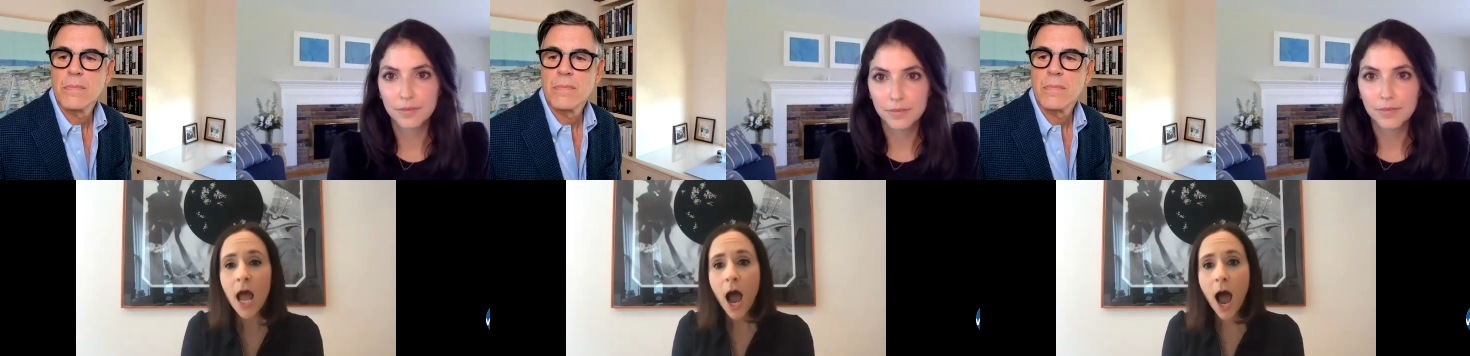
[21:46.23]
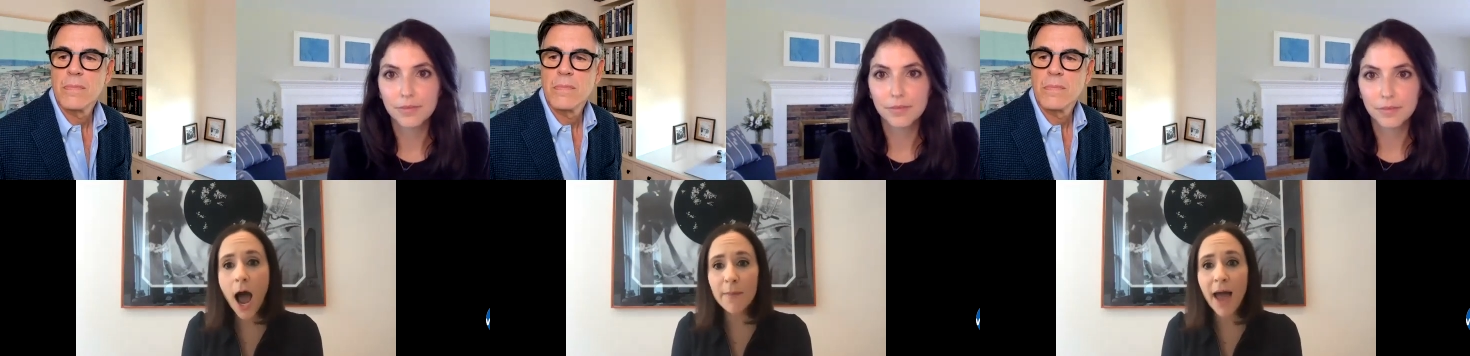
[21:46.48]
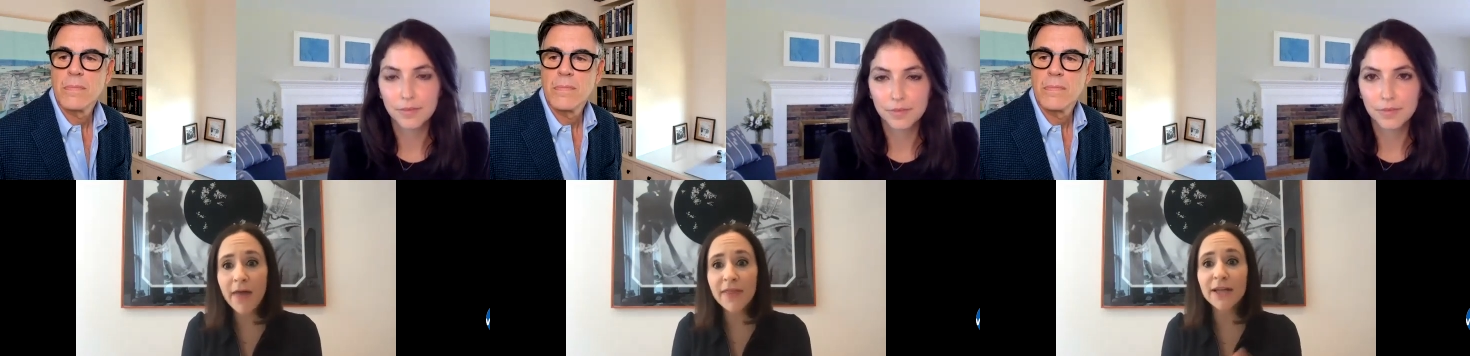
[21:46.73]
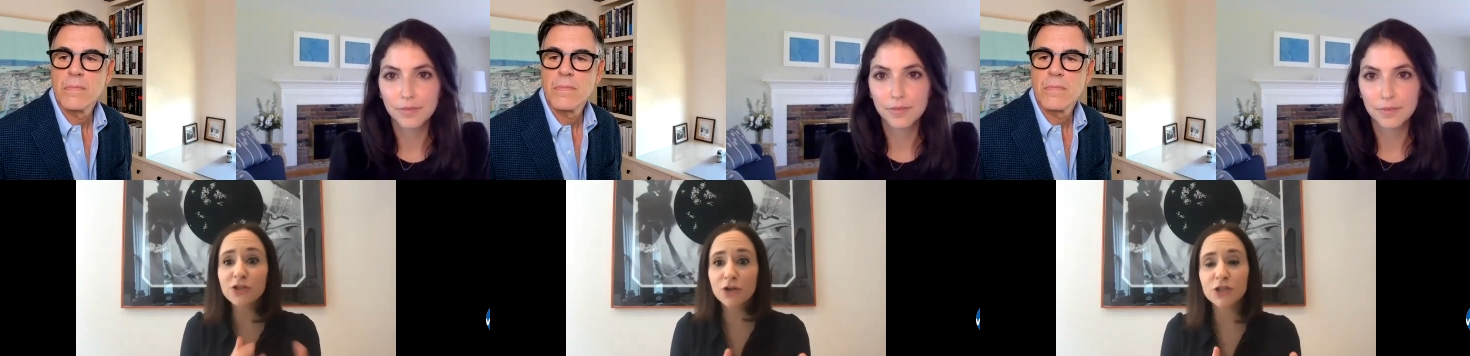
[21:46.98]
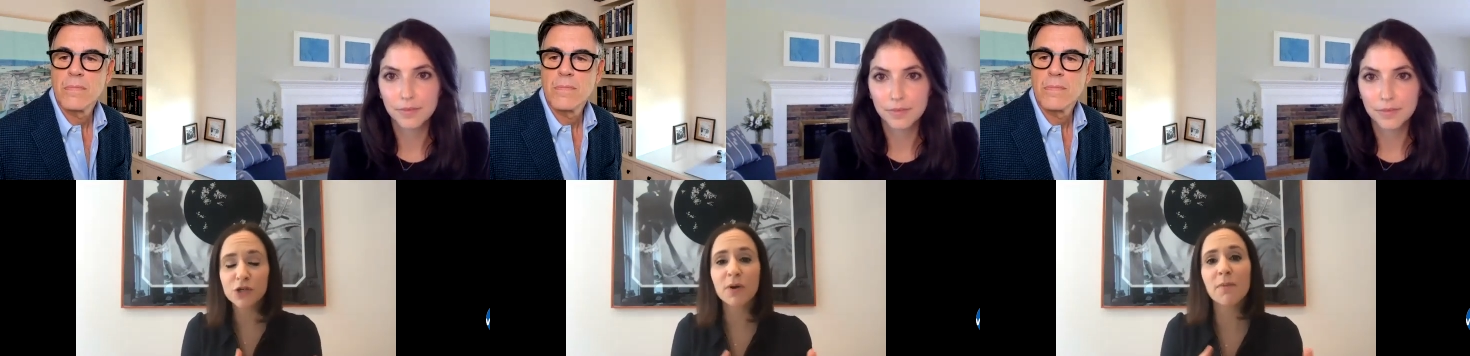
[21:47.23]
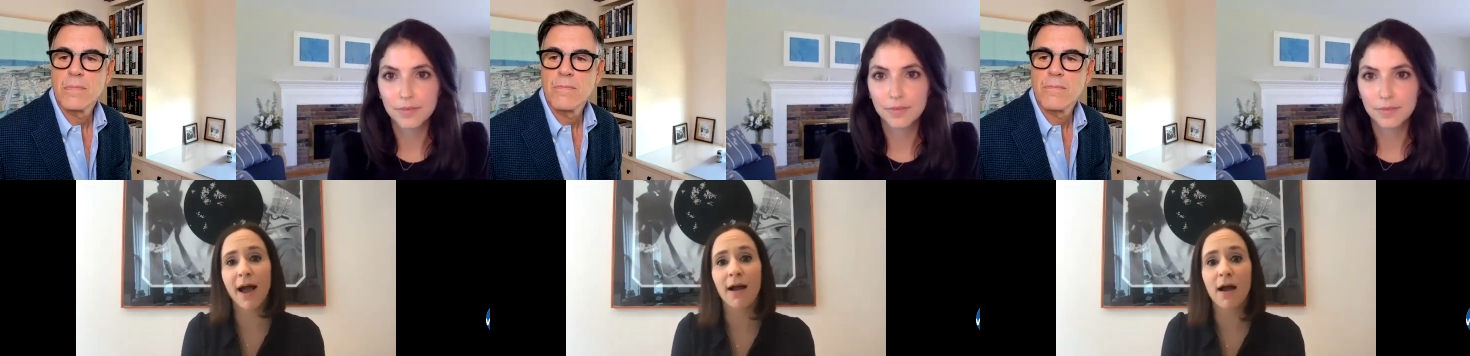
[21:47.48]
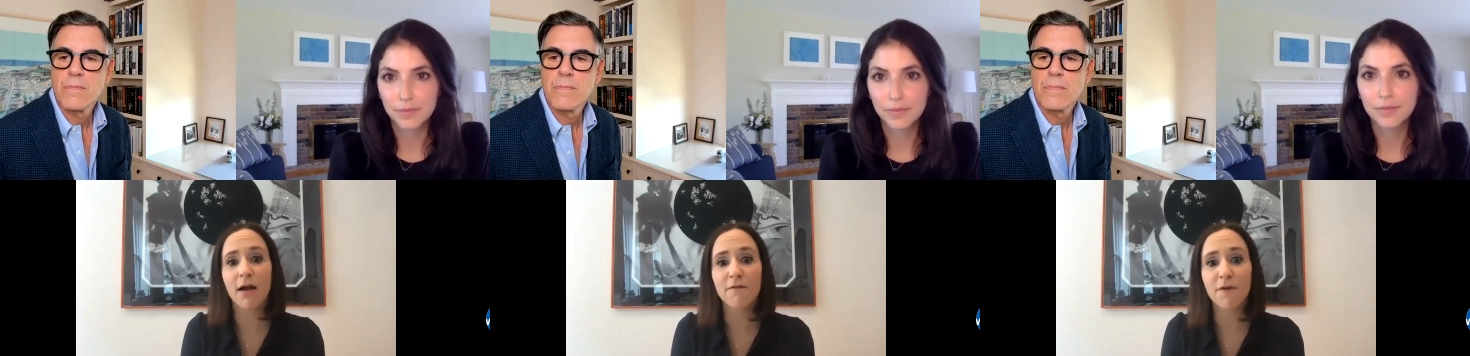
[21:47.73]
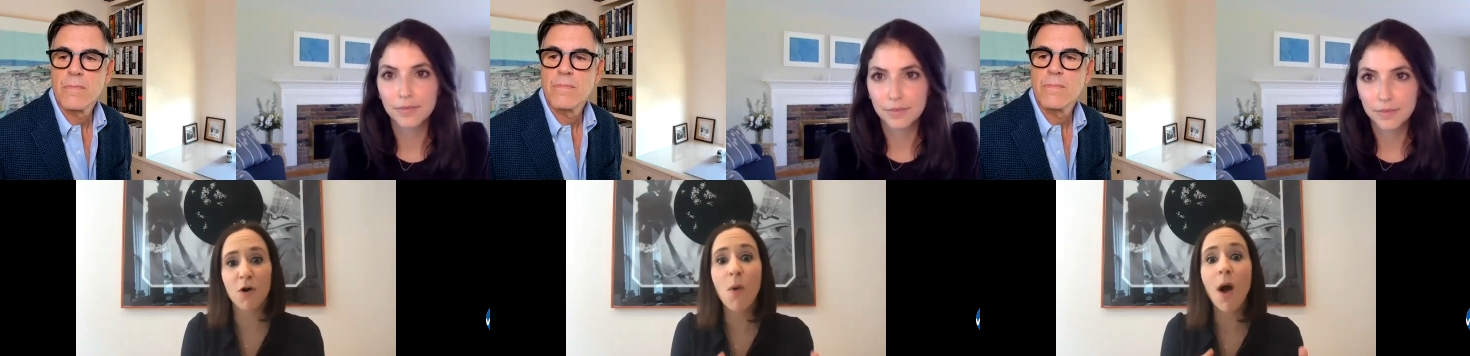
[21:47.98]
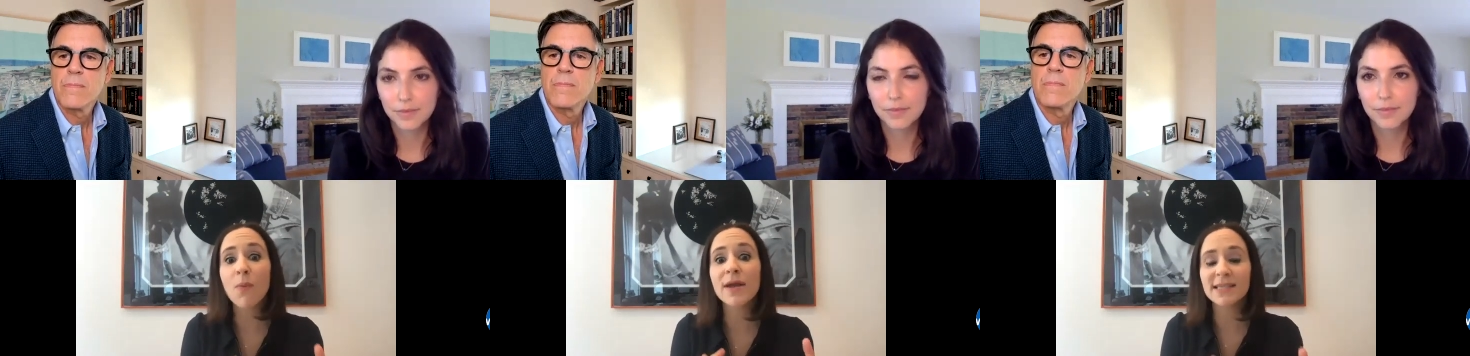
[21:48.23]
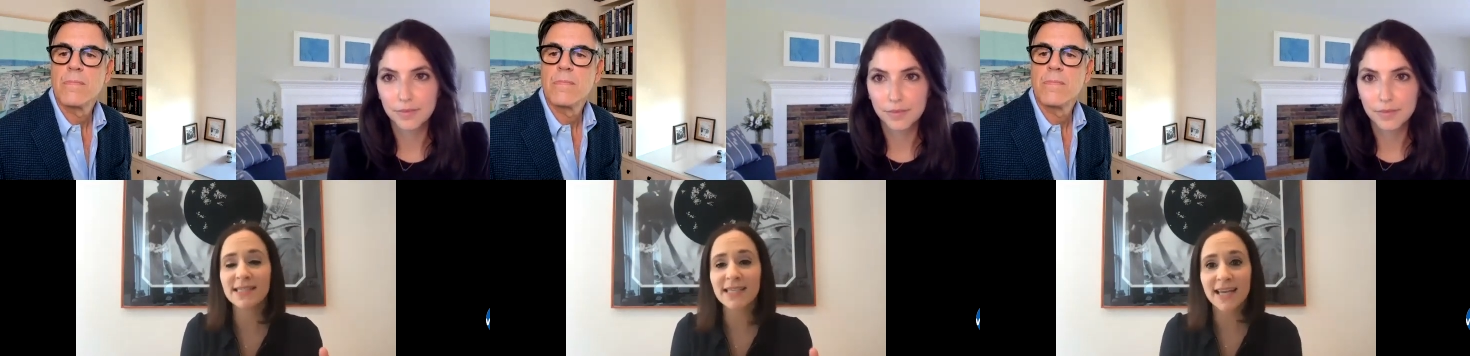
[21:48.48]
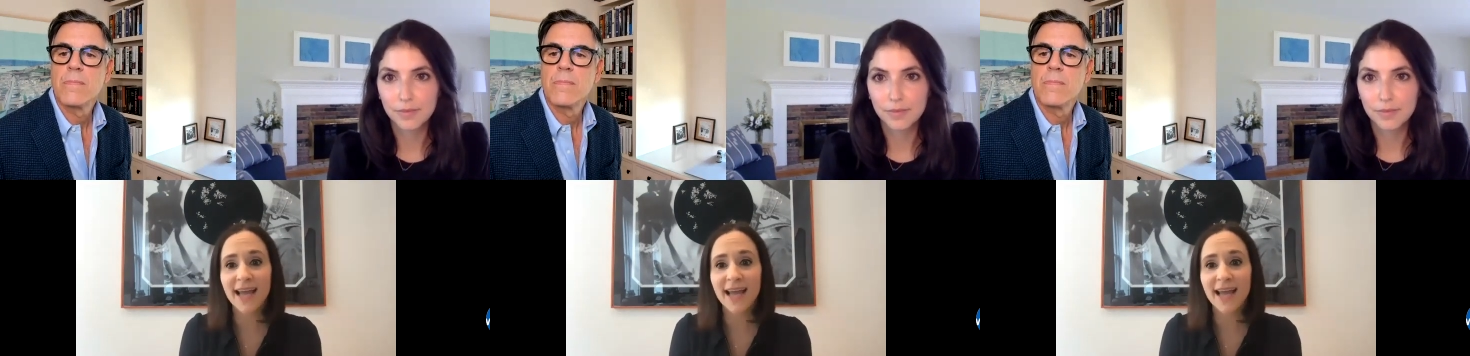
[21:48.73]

Speaker 1: um, and then turn to Rebecca for what we see